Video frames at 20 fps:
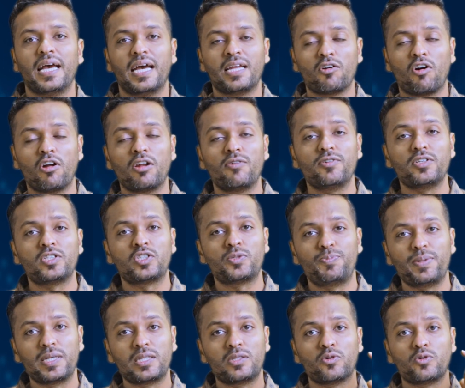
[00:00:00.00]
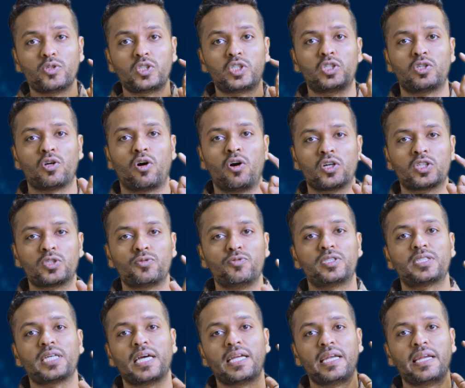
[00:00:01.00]
and always pick those stocks
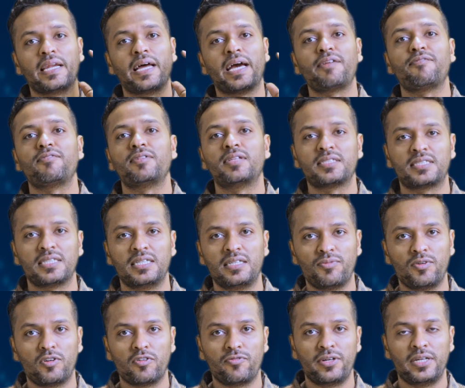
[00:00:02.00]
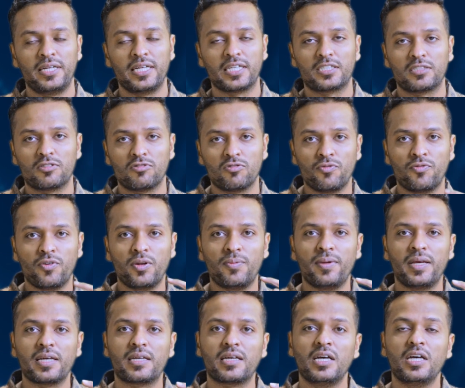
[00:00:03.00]
which are in line with the sentiment of index. So we'll
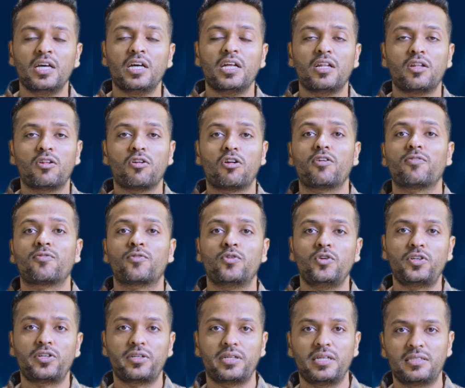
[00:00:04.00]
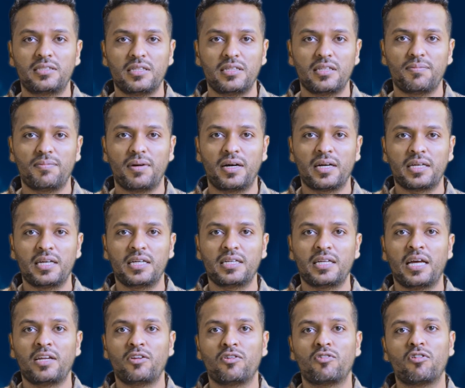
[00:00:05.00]
make a lot of good trades in the market,
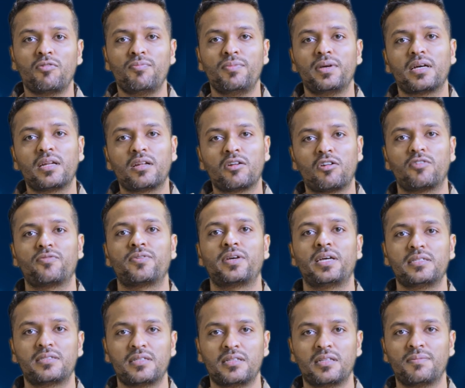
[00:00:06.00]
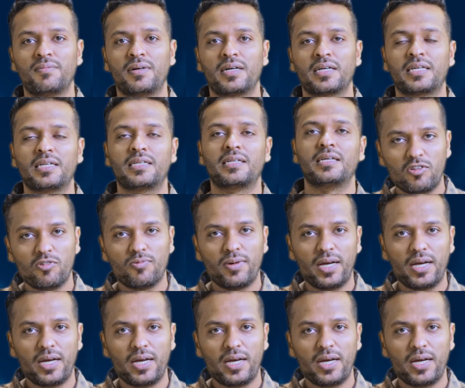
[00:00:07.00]
and you're going to make a lot of gains in the market. You